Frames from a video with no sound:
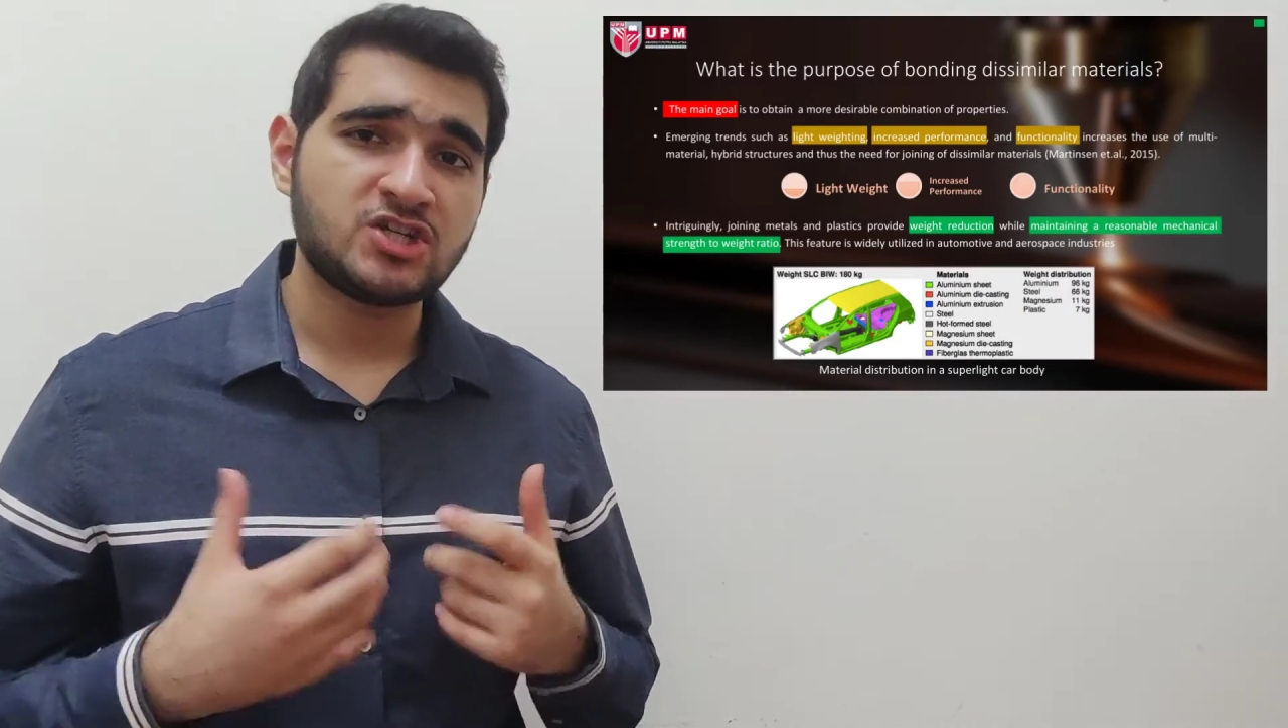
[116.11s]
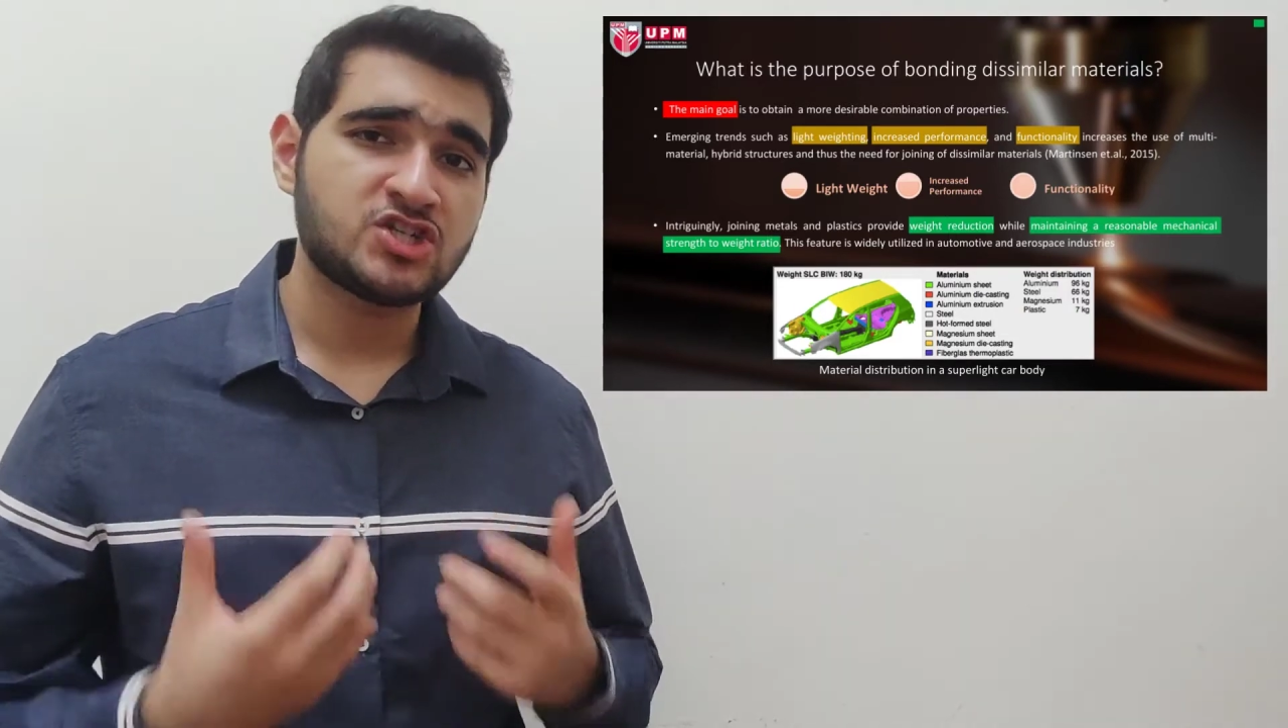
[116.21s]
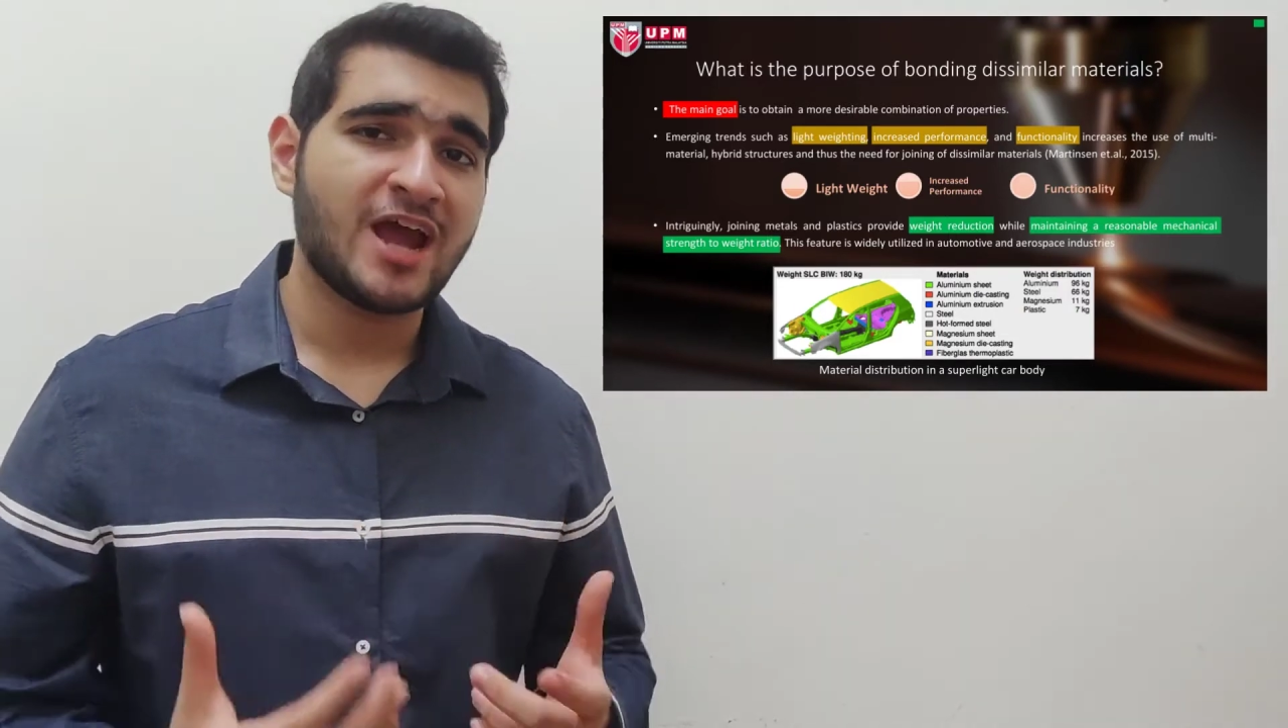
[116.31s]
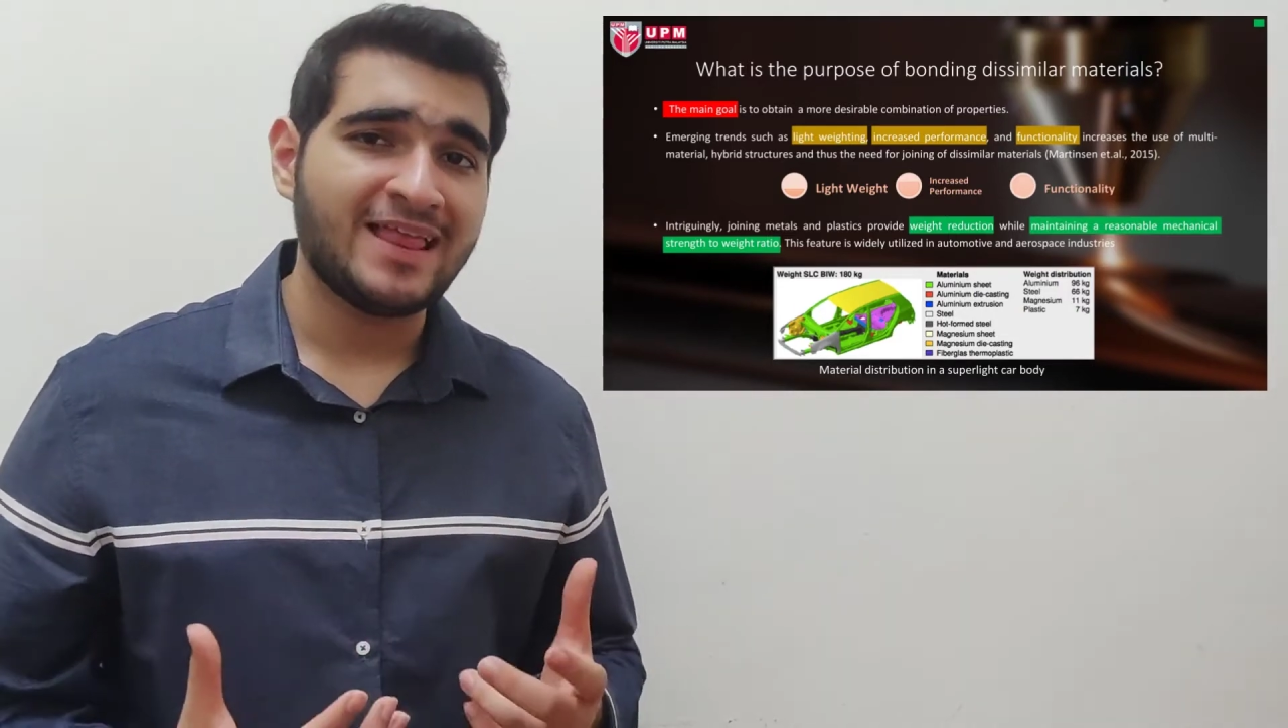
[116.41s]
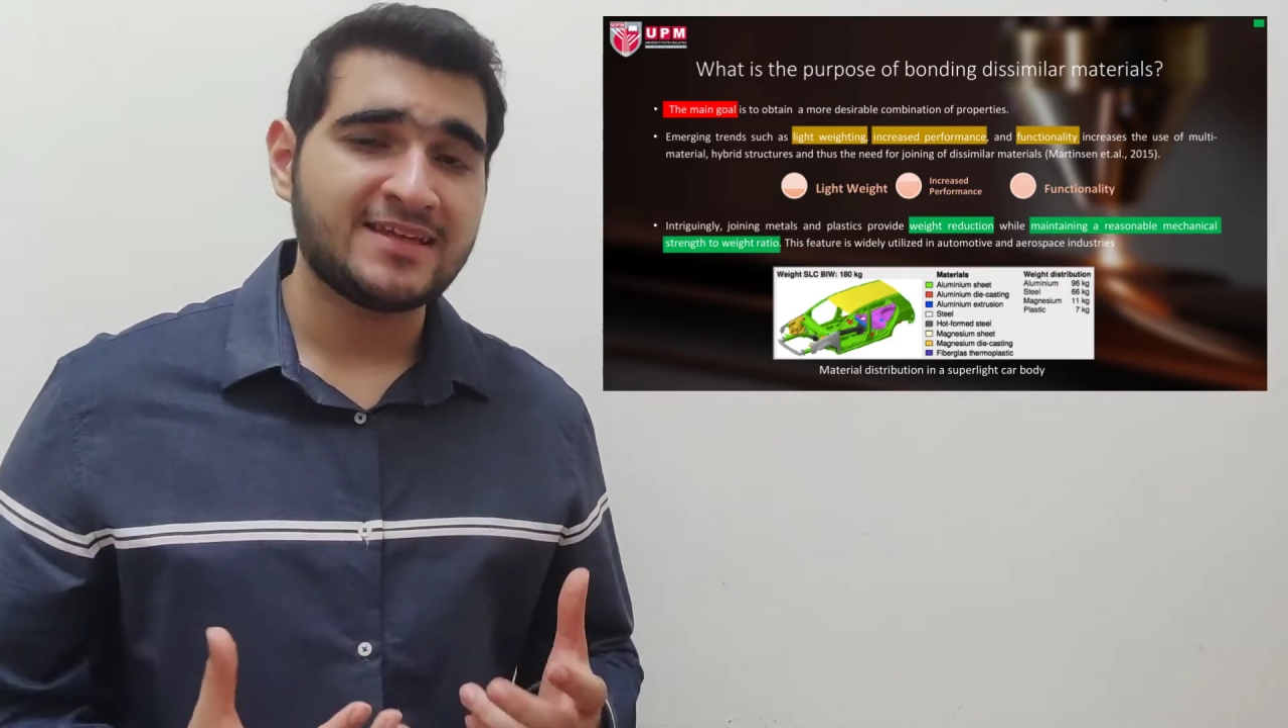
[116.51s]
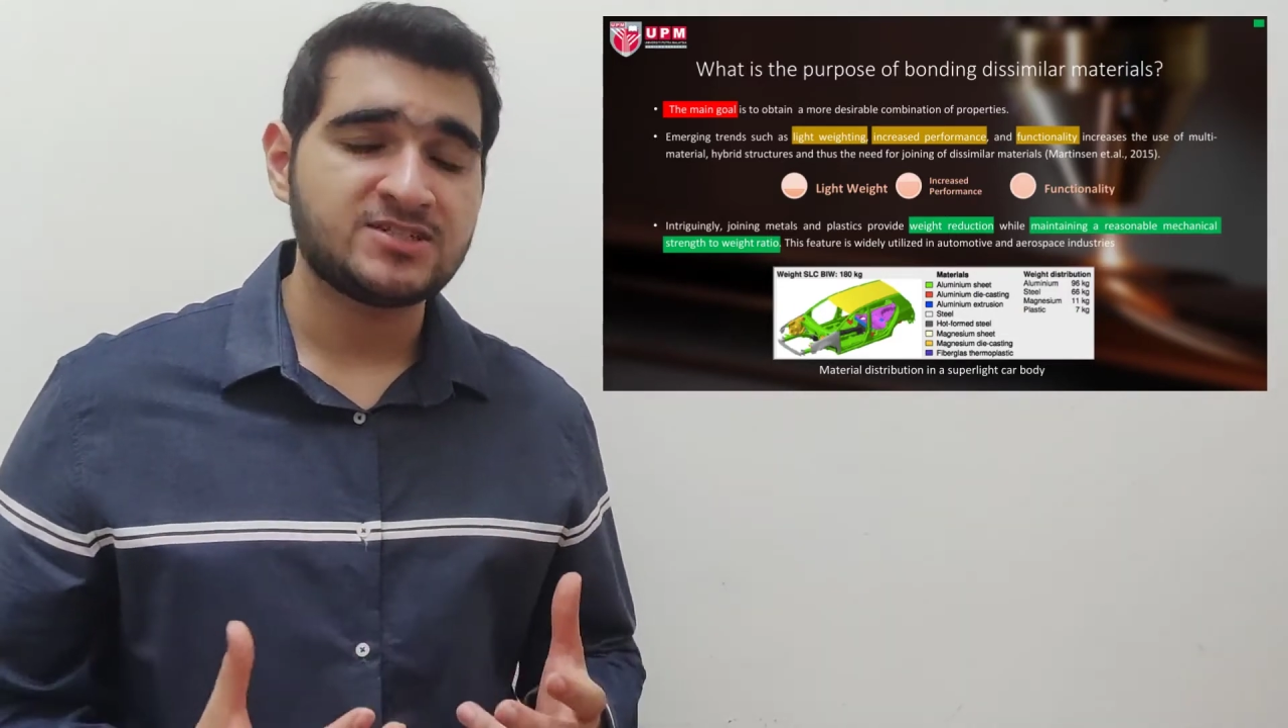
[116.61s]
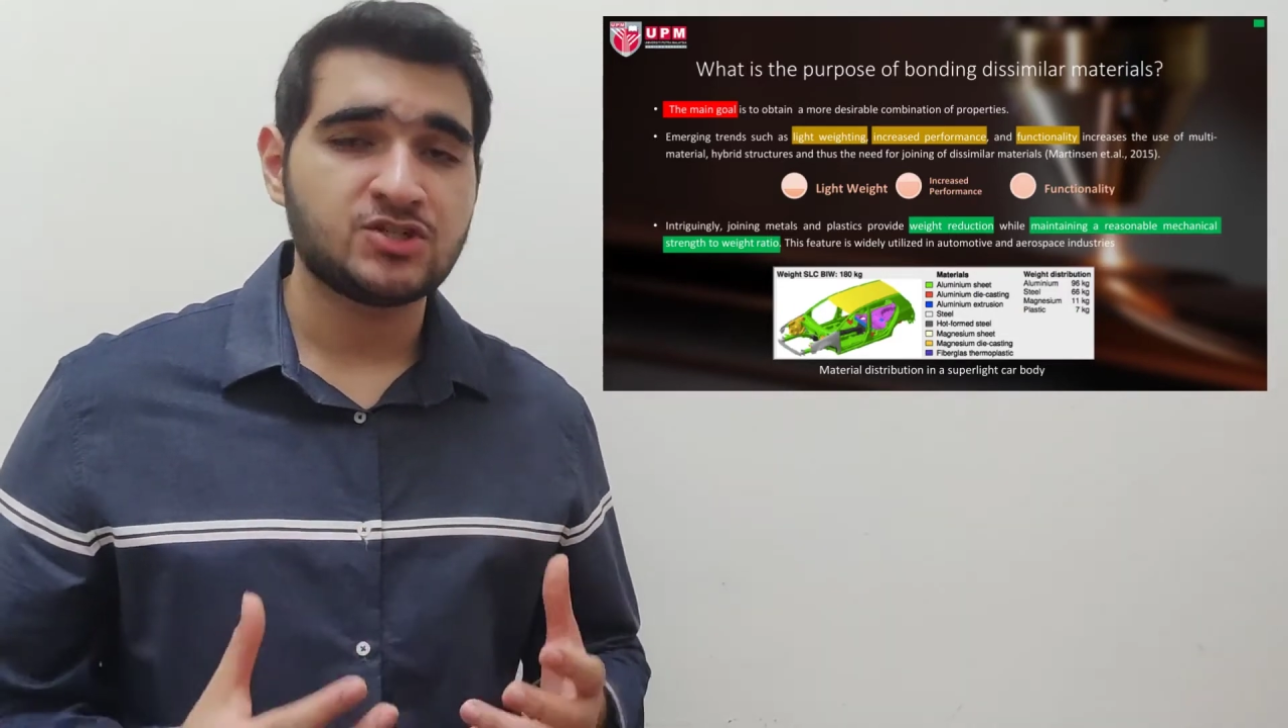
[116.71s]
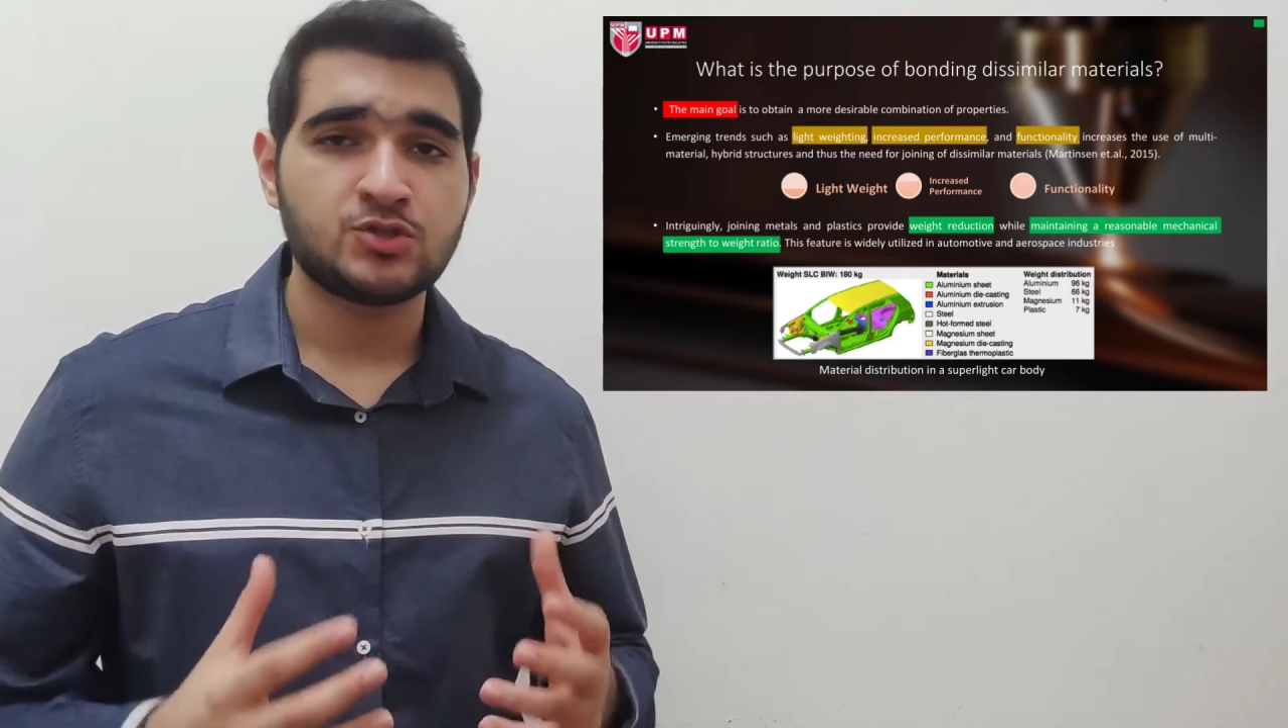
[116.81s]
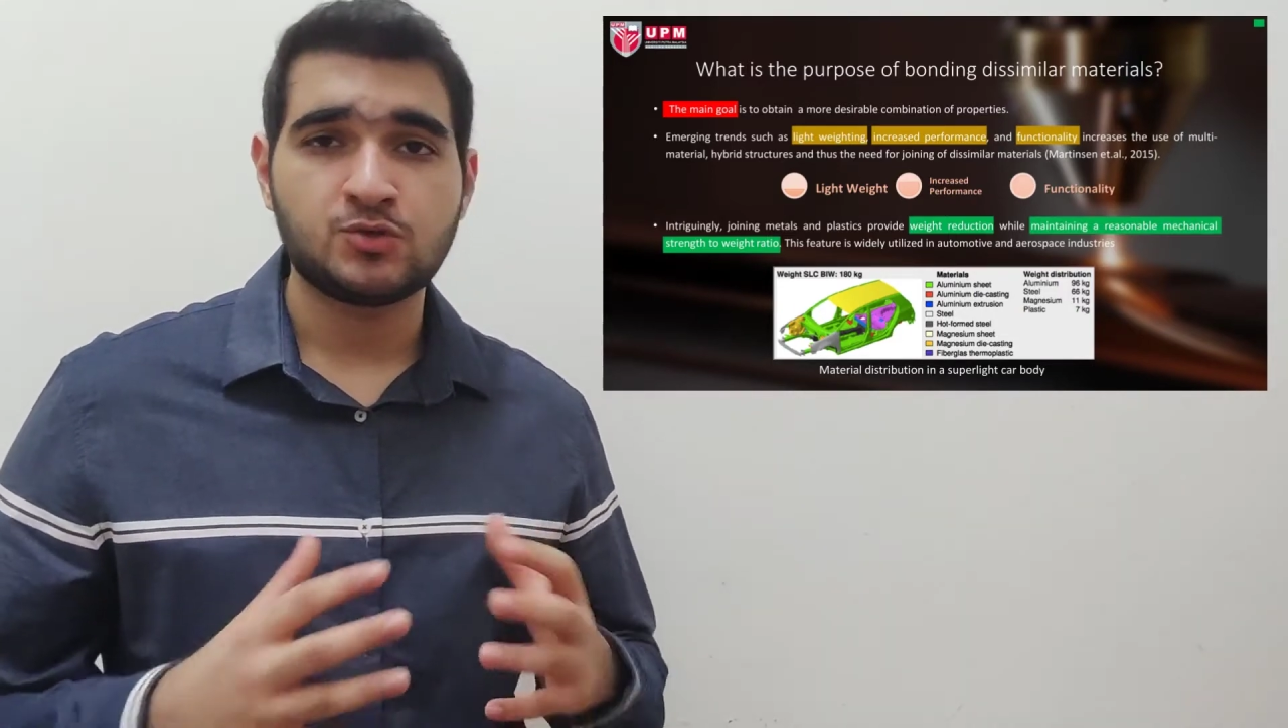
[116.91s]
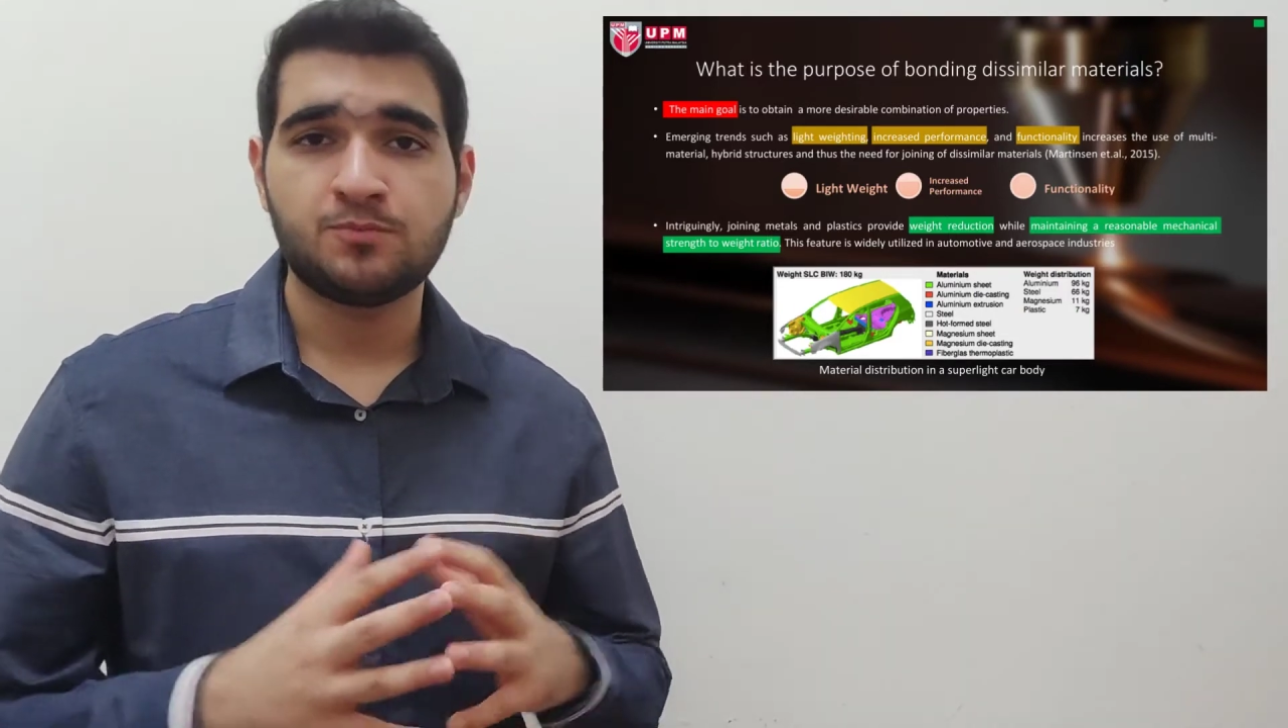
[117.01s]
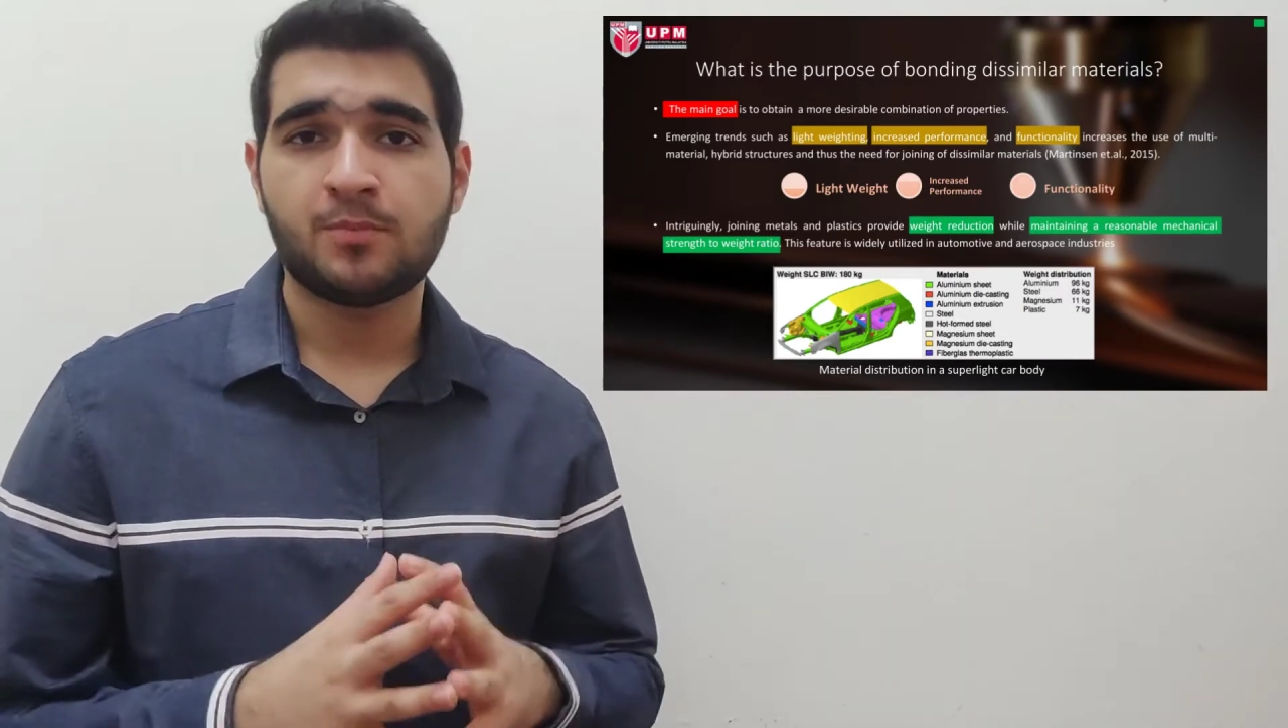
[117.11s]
challenging to